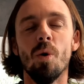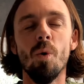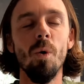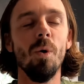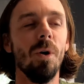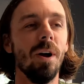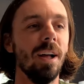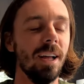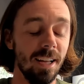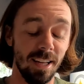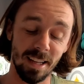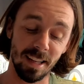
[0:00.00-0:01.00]
whoo,
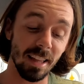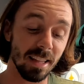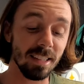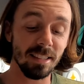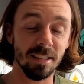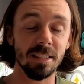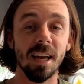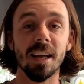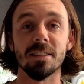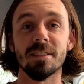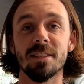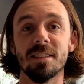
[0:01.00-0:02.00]
it's
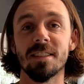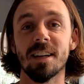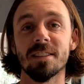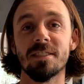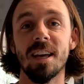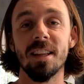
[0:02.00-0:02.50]
intense. I'll say